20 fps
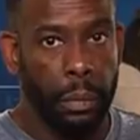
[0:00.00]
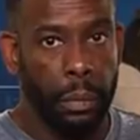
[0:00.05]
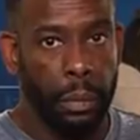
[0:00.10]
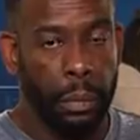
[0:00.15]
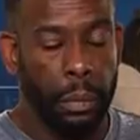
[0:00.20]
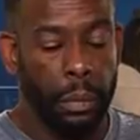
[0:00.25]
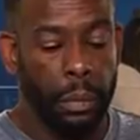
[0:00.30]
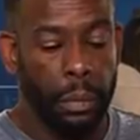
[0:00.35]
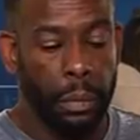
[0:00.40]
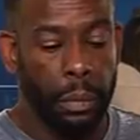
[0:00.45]

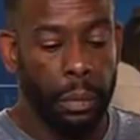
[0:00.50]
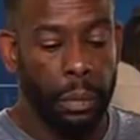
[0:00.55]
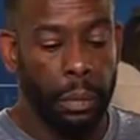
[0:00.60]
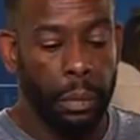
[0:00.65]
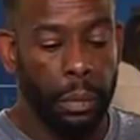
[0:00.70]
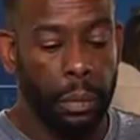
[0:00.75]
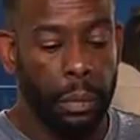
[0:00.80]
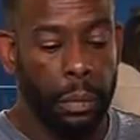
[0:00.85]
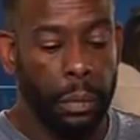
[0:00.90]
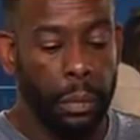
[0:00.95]

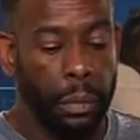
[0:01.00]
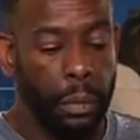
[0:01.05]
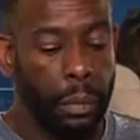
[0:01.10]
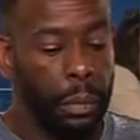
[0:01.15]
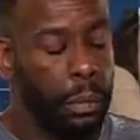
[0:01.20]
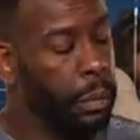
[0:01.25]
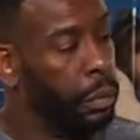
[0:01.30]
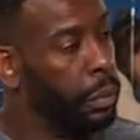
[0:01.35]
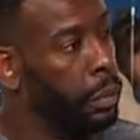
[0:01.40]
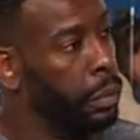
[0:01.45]

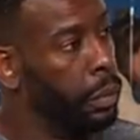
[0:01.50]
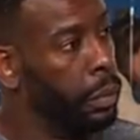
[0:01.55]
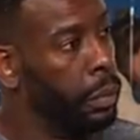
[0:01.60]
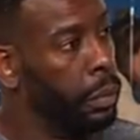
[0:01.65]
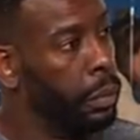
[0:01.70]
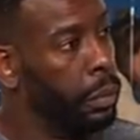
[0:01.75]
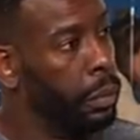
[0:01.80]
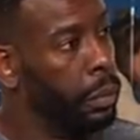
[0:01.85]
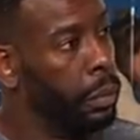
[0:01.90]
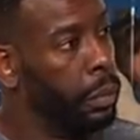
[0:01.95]

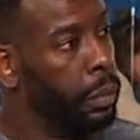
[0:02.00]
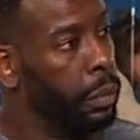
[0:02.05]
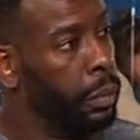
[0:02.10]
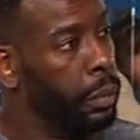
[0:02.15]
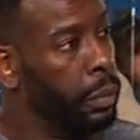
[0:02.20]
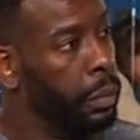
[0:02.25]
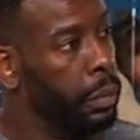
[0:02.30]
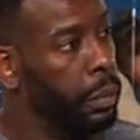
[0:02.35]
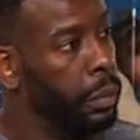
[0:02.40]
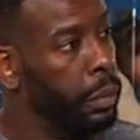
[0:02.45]

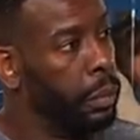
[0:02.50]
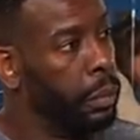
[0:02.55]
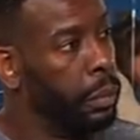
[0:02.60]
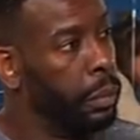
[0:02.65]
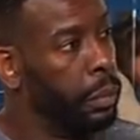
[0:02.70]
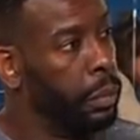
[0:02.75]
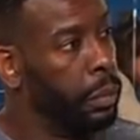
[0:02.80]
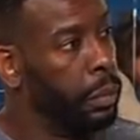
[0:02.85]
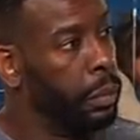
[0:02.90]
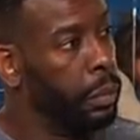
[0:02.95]

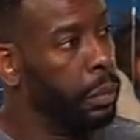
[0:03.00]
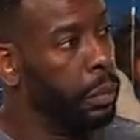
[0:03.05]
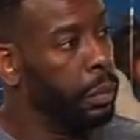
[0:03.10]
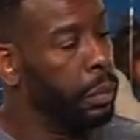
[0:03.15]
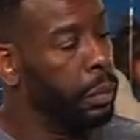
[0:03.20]
[no speech]